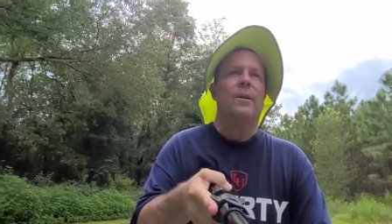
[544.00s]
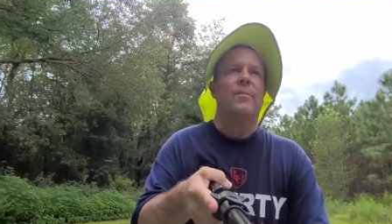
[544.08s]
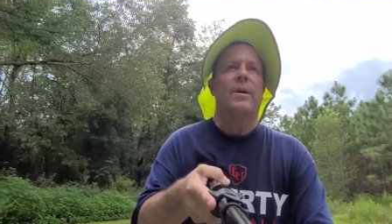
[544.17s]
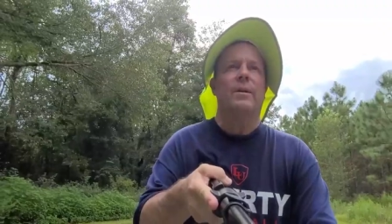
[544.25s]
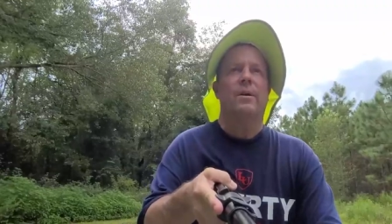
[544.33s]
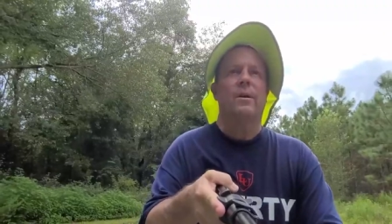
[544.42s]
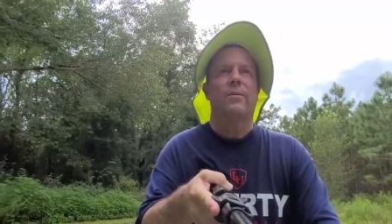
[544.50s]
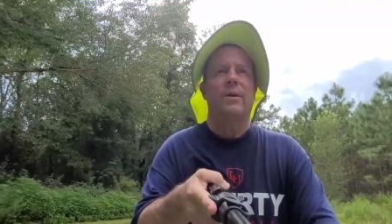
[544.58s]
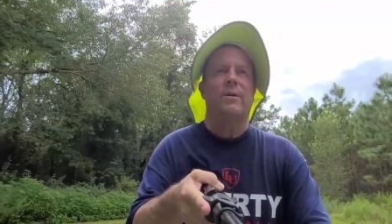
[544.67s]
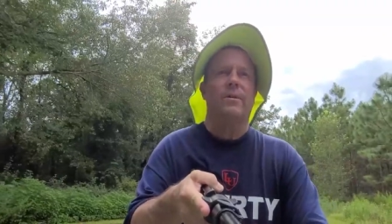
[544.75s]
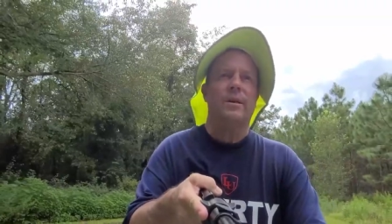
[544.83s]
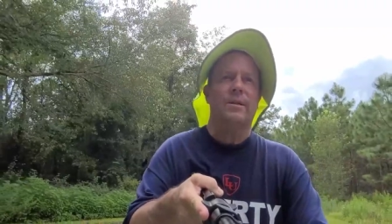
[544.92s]
I made it all the way
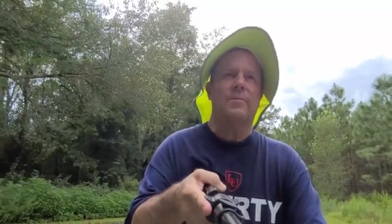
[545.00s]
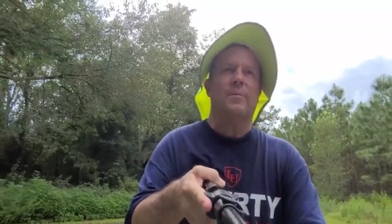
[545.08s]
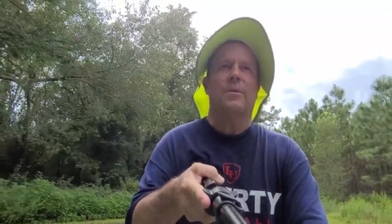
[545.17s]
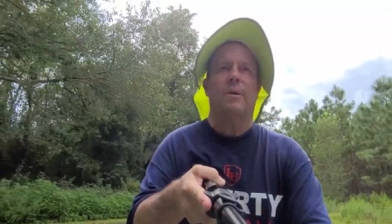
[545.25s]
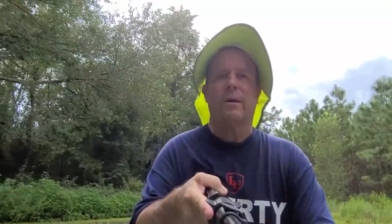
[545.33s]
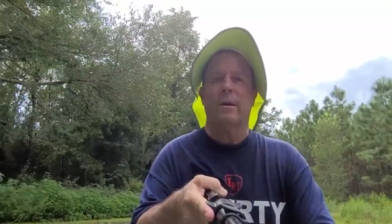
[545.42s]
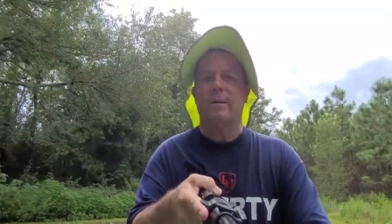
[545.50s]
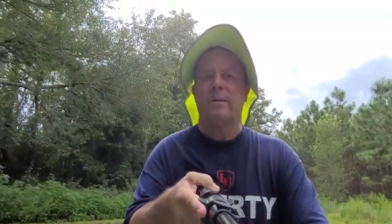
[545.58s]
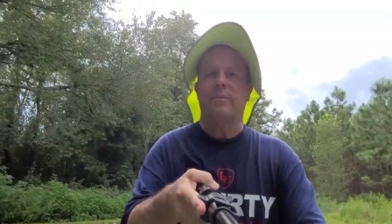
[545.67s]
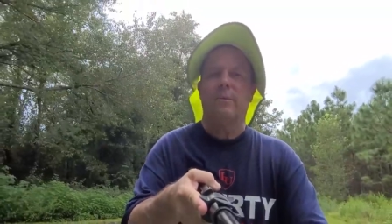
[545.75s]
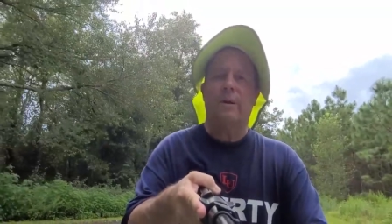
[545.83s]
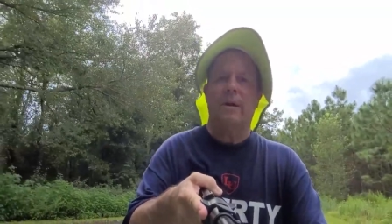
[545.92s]
across the park, and
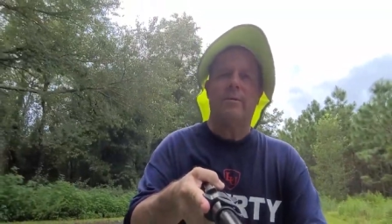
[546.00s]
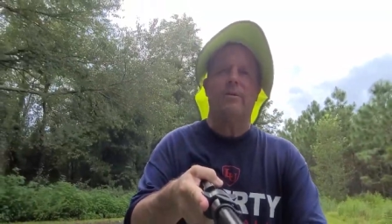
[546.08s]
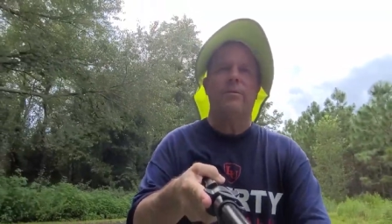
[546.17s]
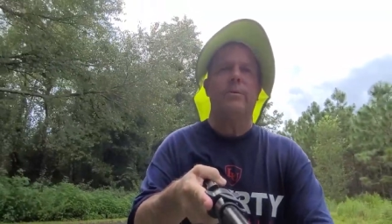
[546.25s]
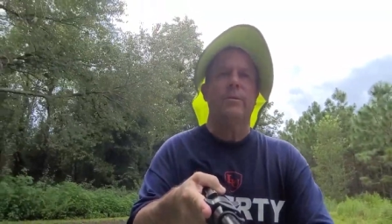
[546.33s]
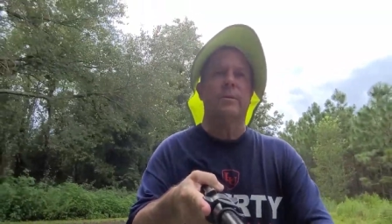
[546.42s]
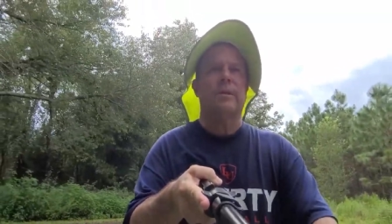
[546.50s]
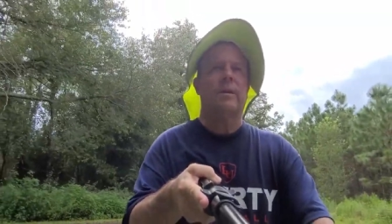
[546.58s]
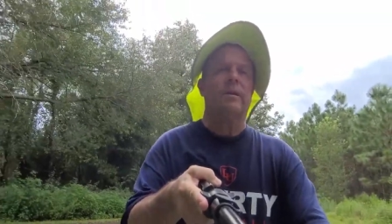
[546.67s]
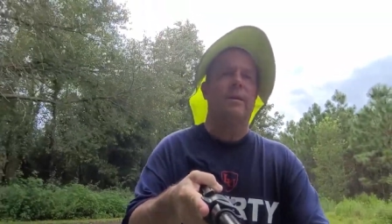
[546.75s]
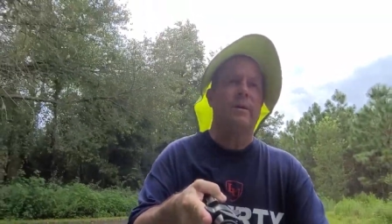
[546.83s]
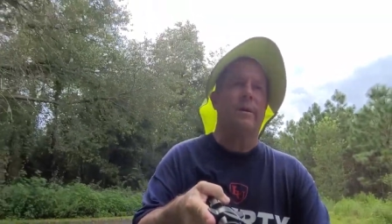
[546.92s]
then what I do is I
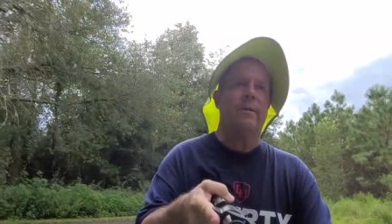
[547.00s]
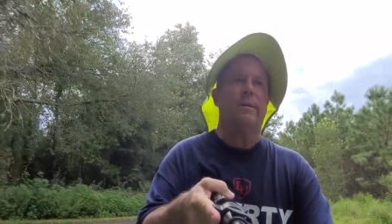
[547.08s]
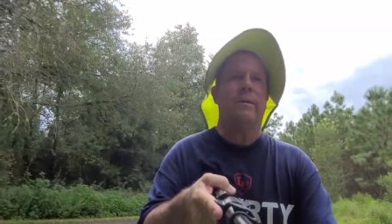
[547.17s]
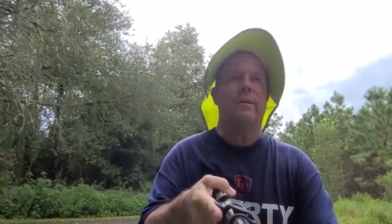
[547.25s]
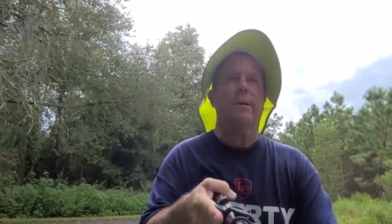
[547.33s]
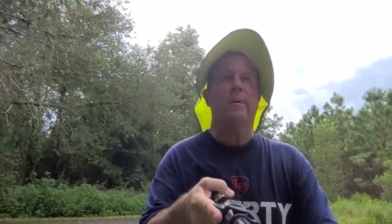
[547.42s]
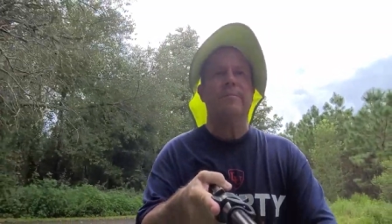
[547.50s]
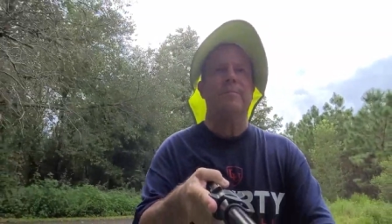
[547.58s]
get on the uh,